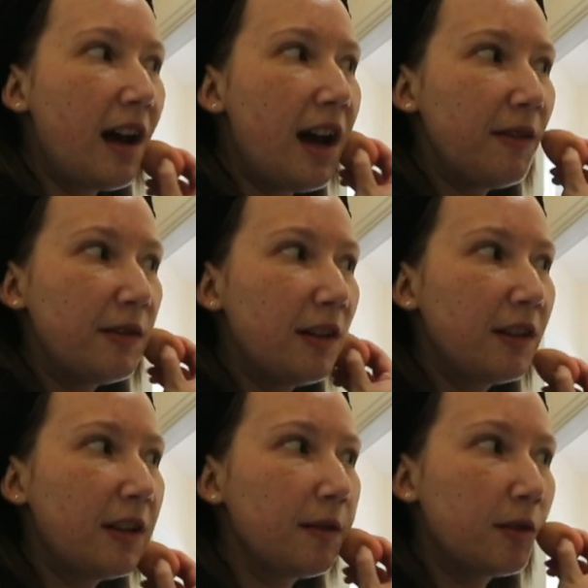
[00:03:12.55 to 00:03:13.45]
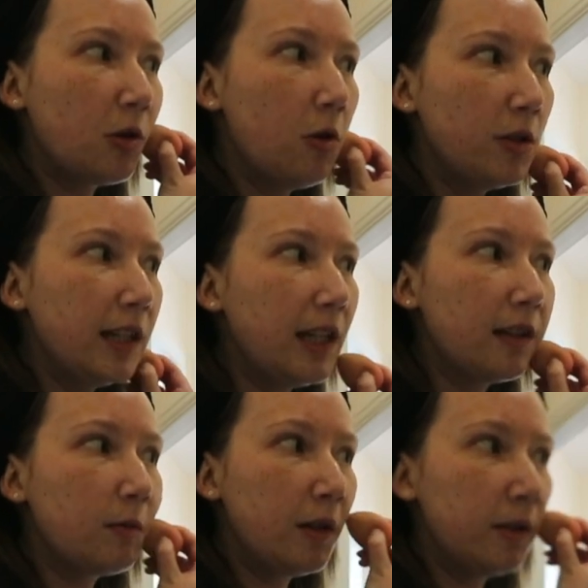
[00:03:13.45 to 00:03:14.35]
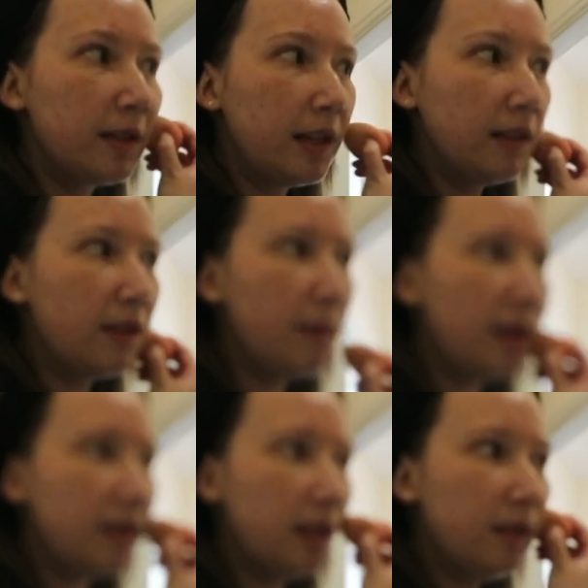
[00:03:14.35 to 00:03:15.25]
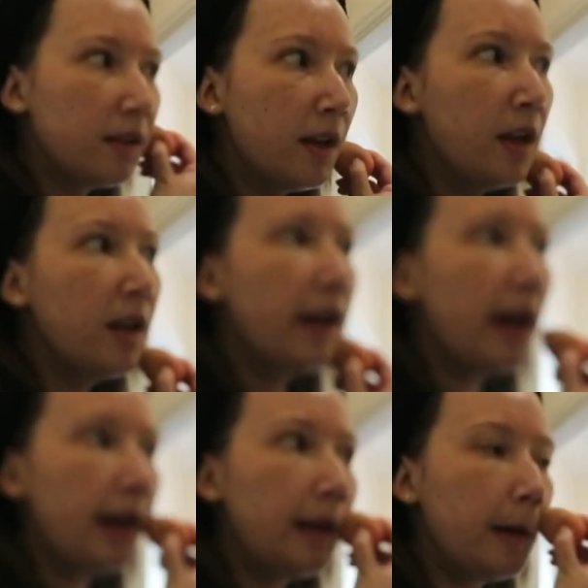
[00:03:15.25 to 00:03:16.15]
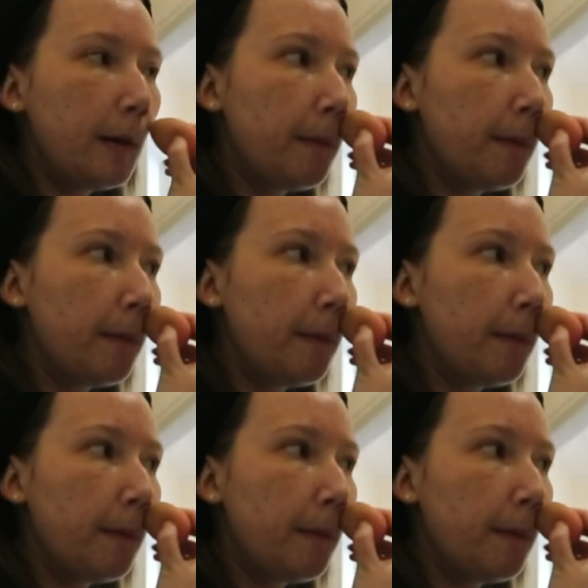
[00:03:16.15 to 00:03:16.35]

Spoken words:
after the tour tickets went on sale, if that makes sense. And